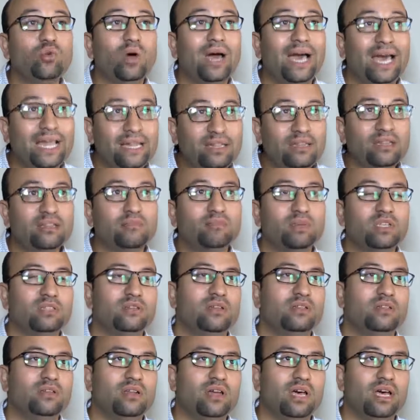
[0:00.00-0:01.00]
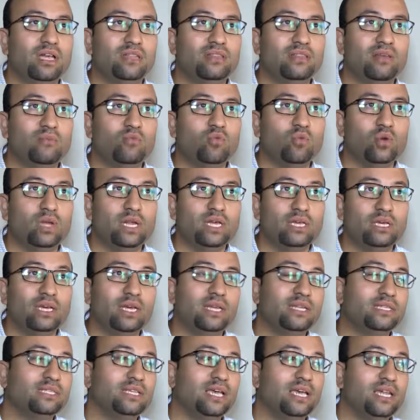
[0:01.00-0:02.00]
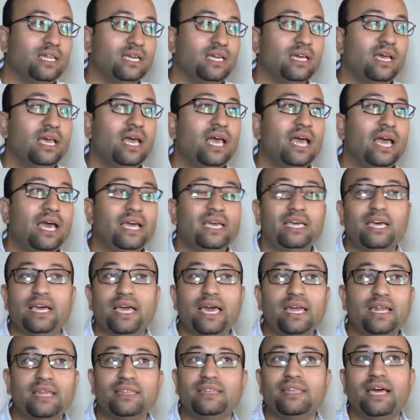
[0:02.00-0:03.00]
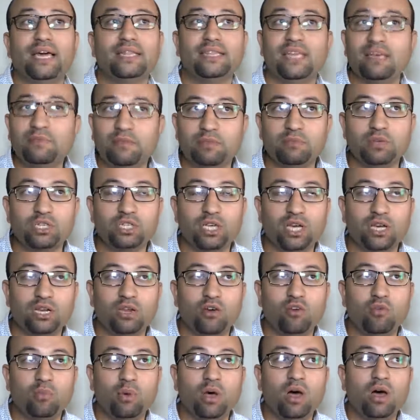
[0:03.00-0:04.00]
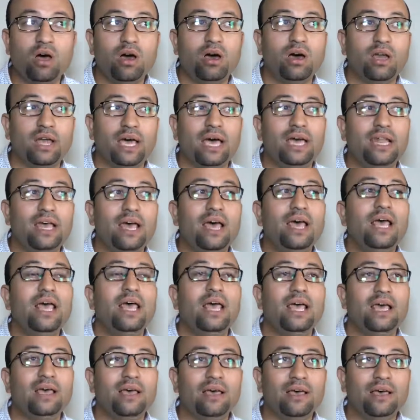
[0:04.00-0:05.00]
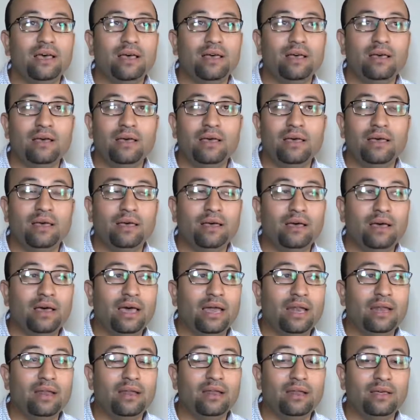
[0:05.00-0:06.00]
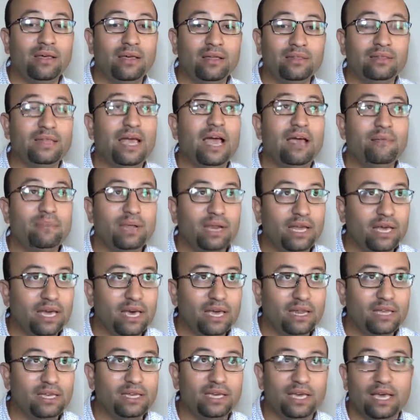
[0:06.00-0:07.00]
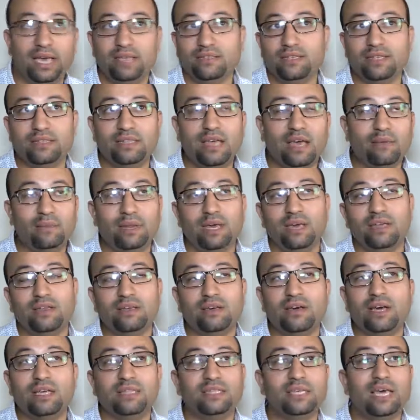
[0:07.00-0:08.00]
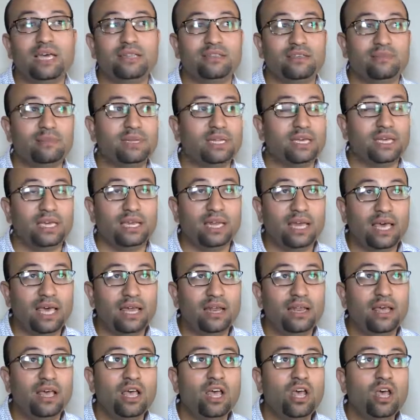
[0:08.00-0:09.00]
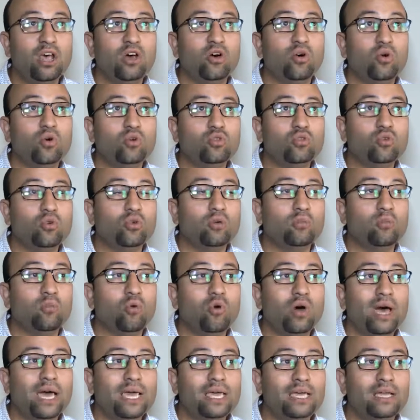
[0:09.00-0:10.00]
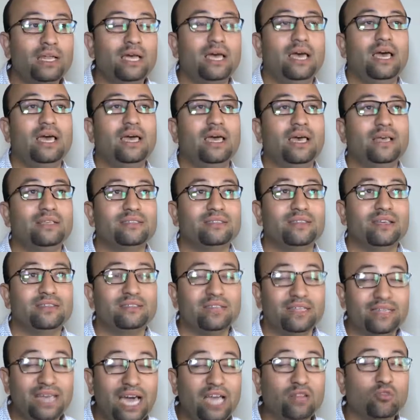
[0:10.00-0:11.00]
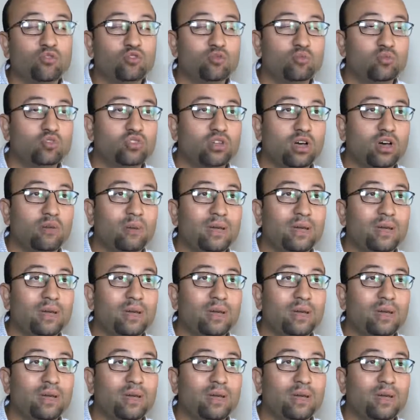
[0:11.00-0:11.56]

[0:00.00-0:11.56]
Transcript: Now it definitely wants to multiply its financial resources to be different than the paths Hamas knew about, that could be through Egypt's western borders or through few tunnels that Hamas might not be